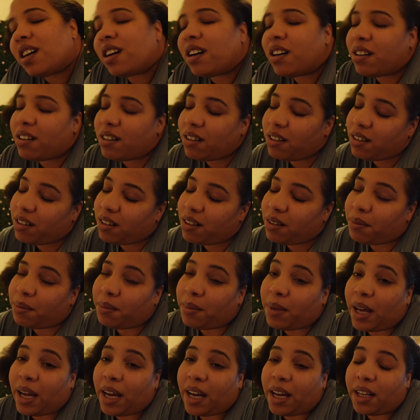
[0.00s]
oh
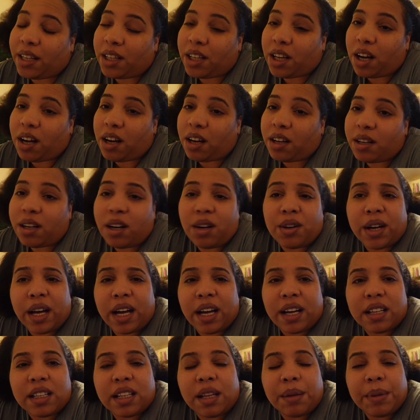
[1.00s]
man, y'all.
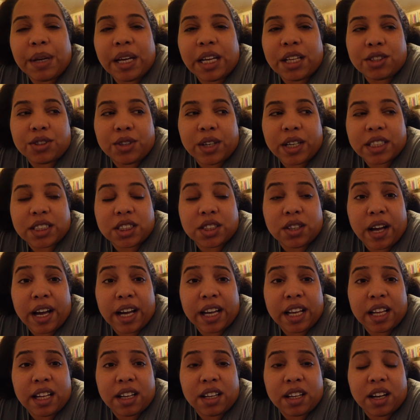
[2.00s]
Okay, let me get dressed so I
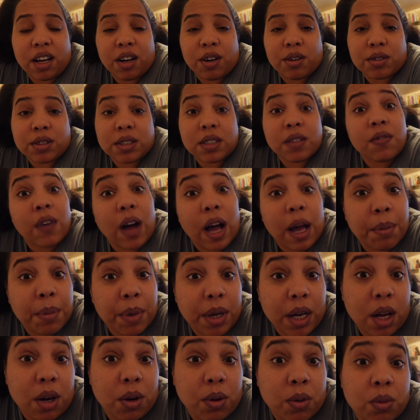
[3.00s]
can go to Five
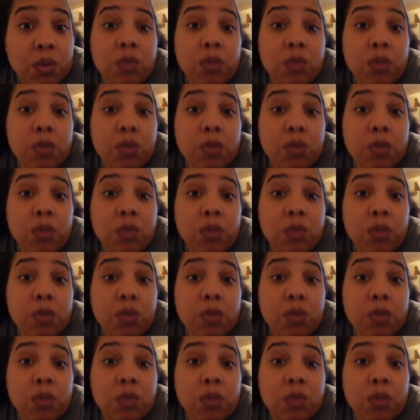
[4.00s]
Below.